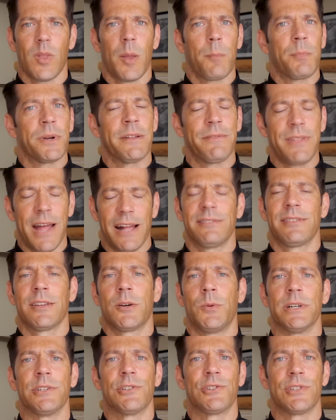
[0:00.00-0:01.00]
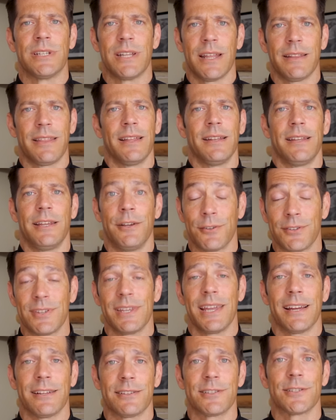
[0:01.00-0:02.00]
But if that's the question, then here's
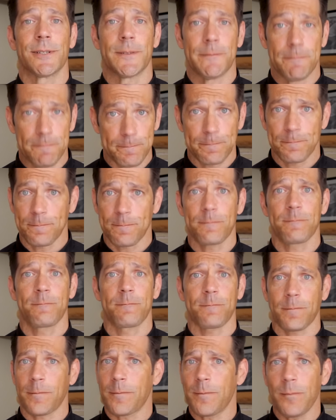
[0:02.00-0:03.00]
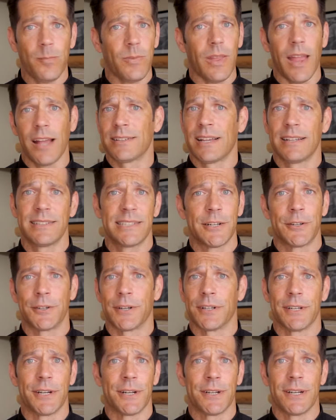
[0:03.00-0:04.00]
the answer. As I said
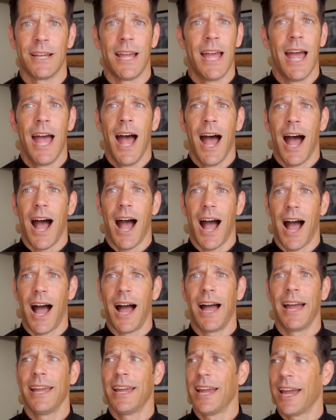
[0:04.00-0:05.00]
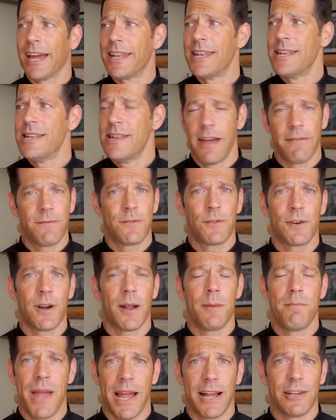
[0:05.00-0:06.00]
earlier, I had never
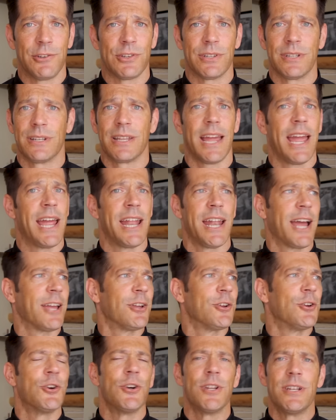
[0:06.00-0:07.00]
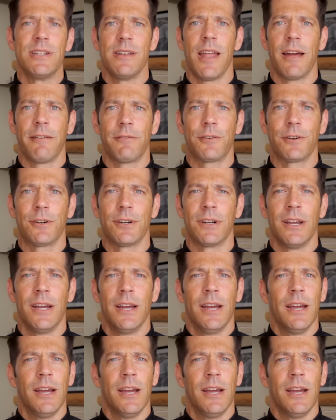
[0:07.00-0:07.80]
imagined, and I could never